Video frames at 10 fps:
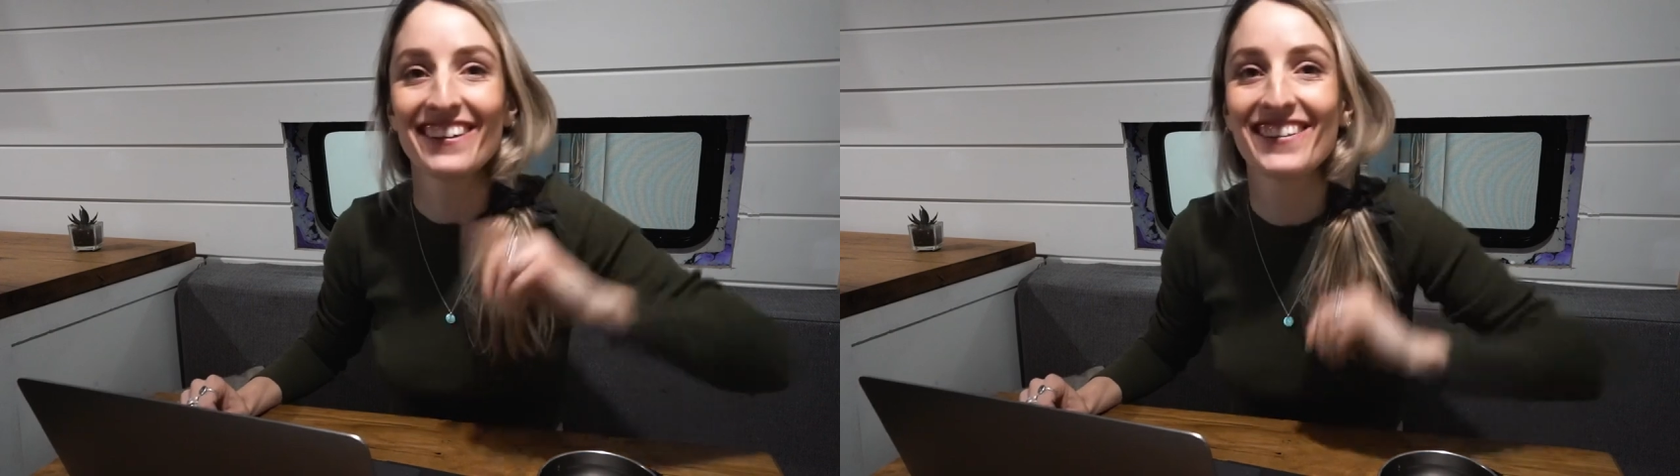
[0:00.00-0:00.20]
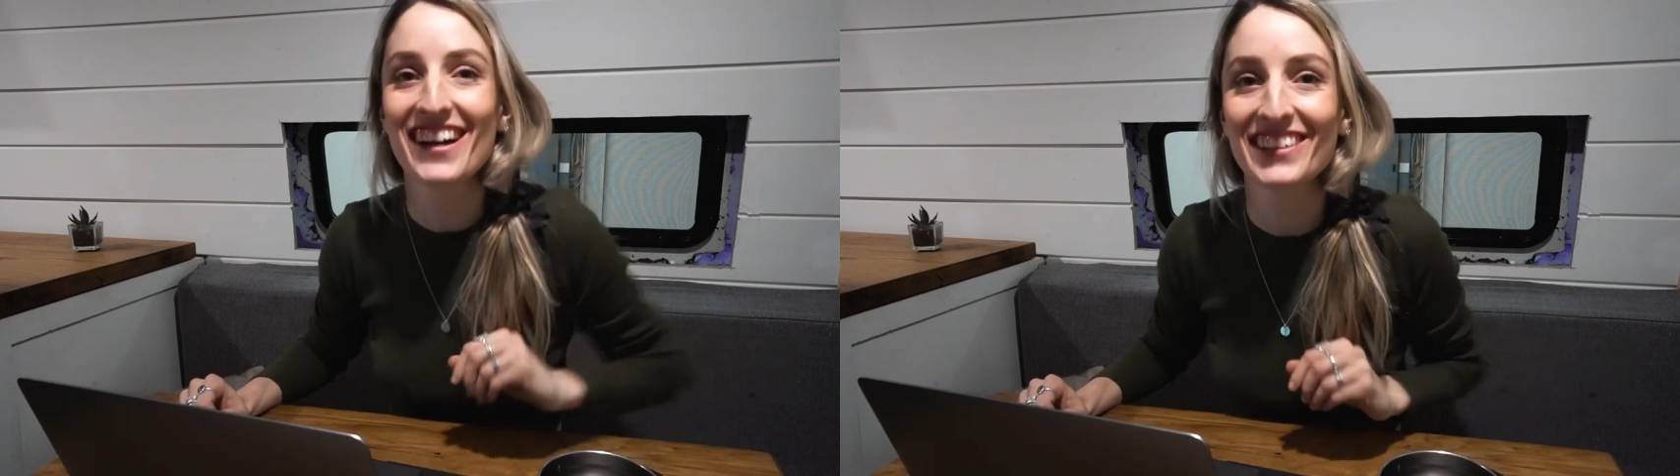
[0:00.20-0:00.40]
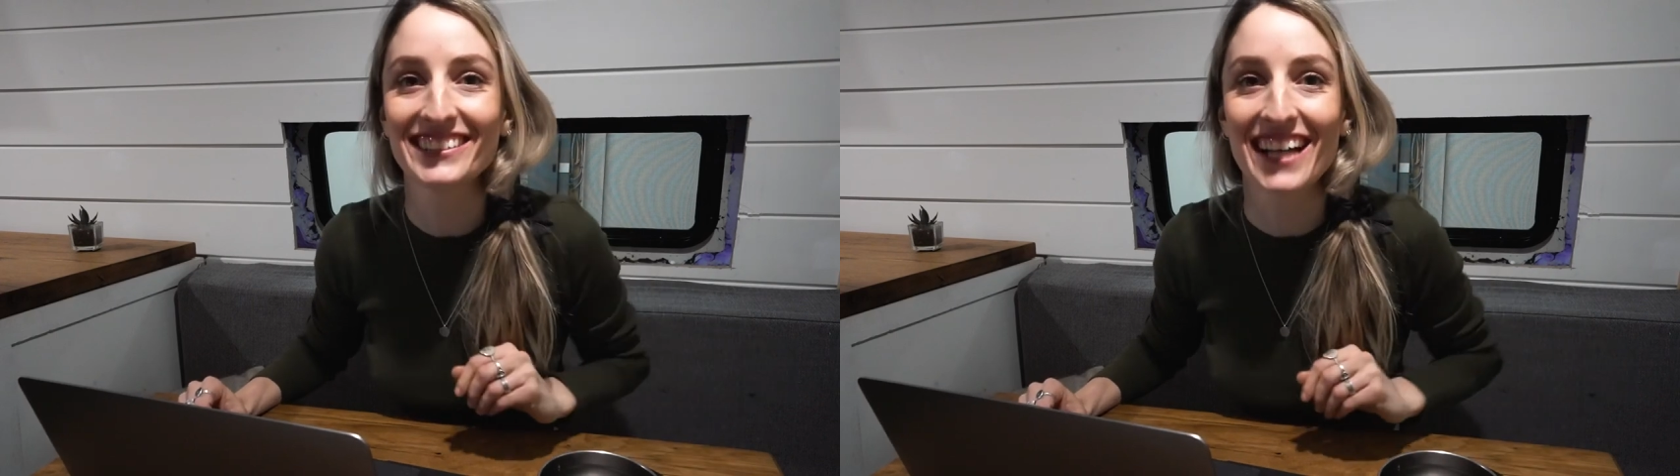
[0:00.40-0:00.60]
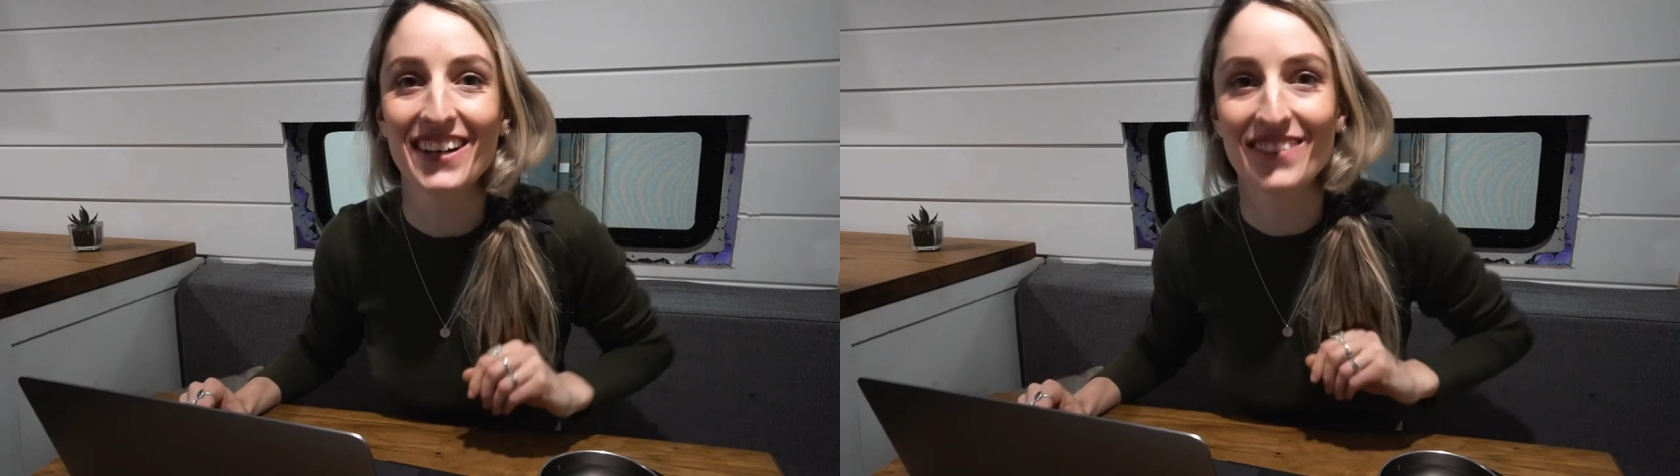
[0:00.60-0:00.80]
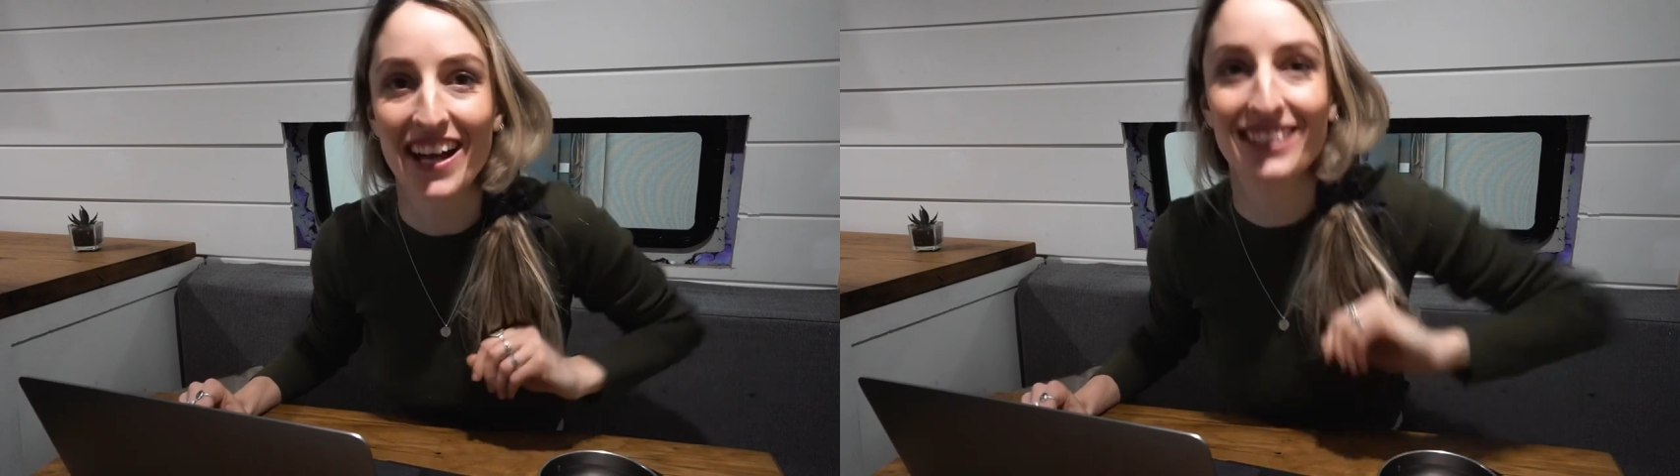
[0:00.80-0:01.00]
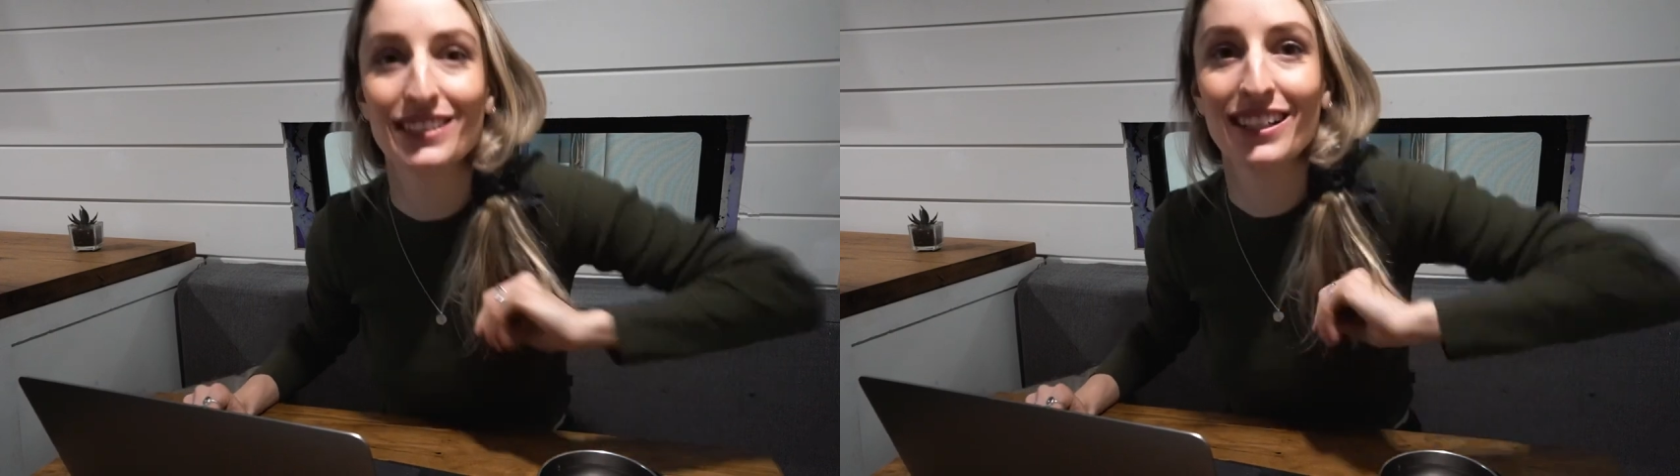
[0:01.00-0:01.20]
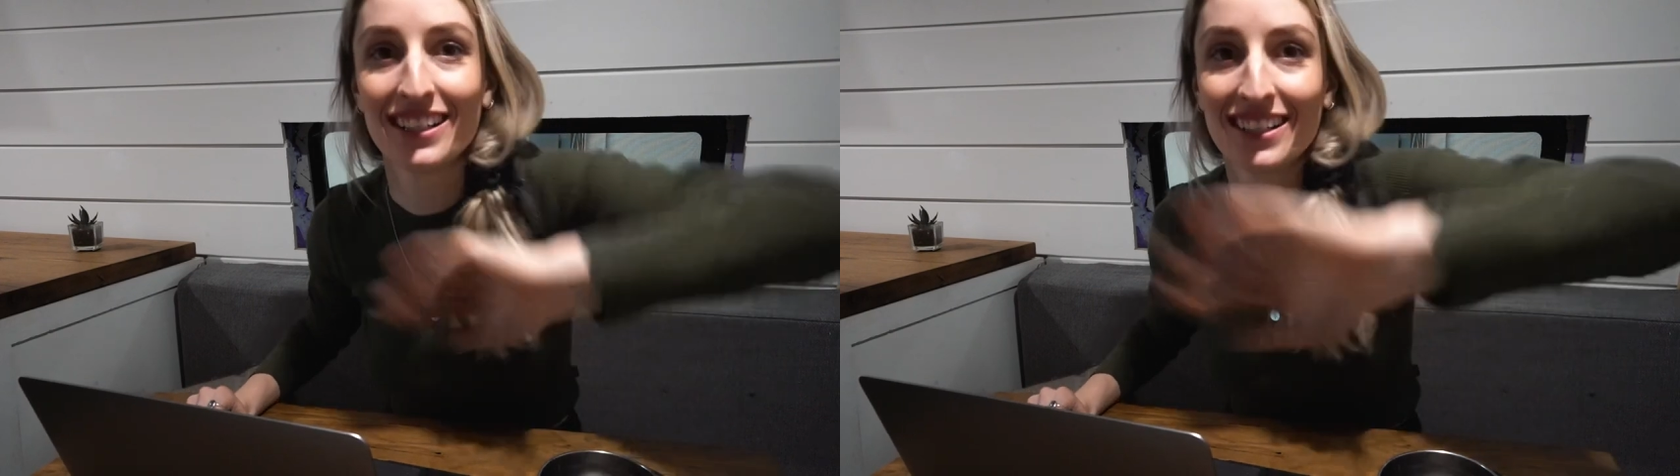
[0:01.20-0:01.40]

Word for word: out all these sound effects.